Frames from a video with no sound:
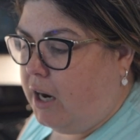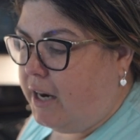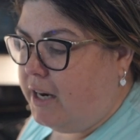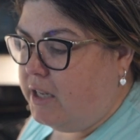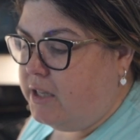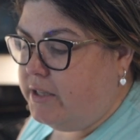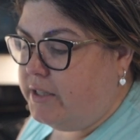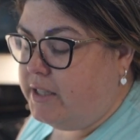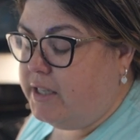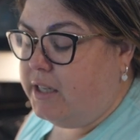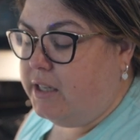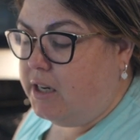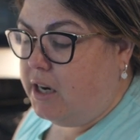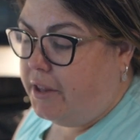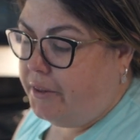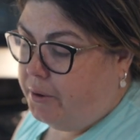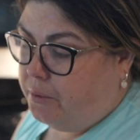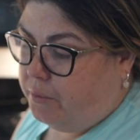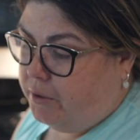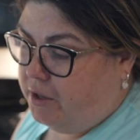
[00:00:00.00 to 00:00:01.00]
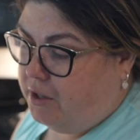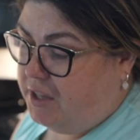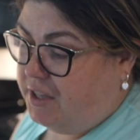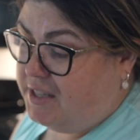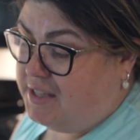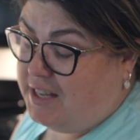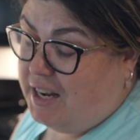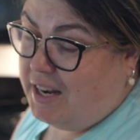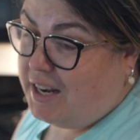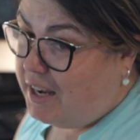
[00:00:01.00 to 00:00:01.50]
I didn't see another one of
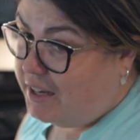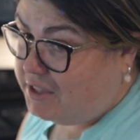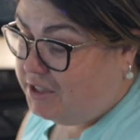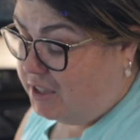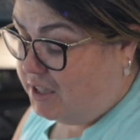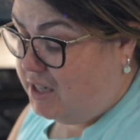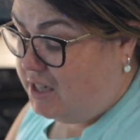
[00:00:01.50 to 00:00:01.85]
these. I actually